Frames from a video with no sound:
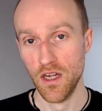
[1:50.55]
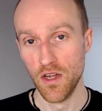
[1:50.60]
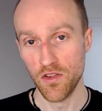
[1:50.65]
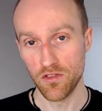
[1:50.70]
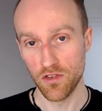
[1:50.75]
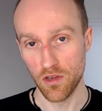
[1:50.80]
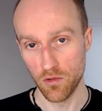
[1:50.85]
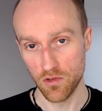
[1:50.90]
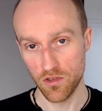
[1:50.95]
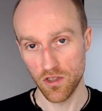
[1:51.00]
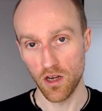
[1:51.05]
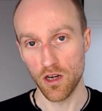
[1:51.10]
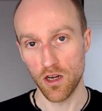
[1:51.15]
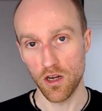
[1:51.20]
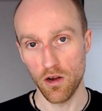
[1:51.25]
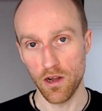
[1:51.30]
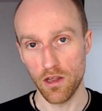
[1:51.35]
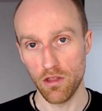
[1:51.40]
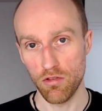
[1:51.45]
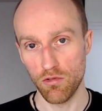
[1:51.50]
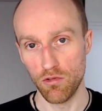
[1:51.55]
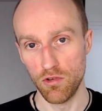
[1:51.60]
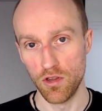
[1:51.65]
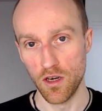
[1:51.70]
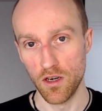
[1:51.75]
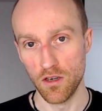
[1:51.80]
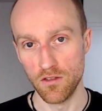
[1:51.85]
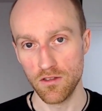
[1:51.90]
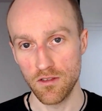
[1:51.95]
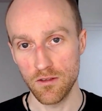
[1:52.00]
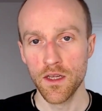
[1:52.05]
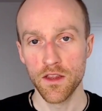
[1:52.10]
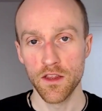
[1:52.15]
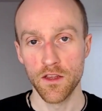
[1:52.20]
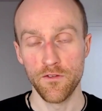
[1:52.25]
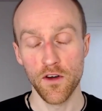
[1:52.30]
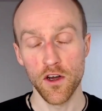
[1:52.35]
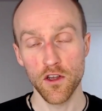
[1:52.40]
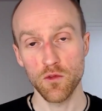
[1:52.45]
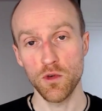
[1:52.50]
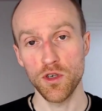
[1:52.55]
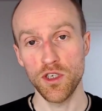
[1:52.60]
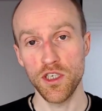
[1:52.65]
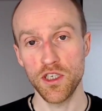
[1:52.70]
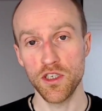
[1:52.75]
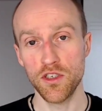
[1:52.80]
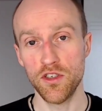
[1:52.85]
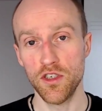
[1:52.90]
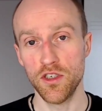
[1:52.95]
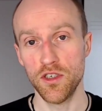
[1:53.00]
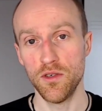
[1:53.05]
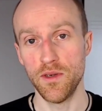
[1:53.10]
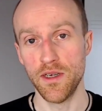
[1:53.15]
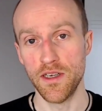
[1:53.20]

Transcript: So we'll start going through those. The first one you can do